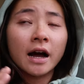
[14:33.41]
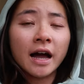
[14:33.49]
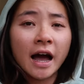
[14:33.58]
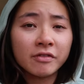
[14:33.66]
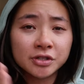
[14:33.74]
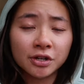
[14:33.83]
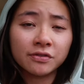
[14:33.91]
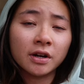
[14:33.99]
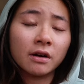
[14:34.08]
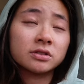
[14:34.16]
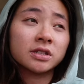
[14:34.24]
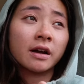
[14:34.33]
I have a surf
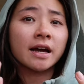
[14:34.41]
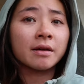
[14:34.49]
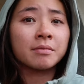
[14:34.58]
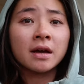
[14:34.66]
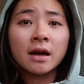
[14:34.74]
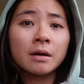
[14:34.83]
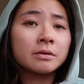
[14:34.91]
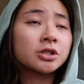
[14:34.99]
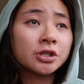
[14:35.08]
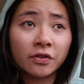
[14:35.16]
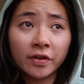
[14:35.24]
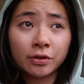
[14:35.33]
coach. I'm
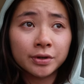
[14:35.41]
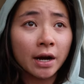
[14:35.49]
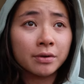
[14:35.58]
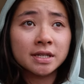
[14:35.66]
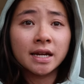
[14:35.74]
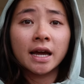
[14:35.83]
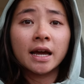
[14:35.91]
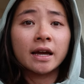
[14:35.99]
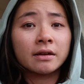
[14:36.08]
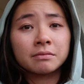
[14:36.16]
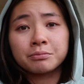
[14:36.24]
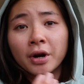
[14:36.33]
surfing 3 hours a day,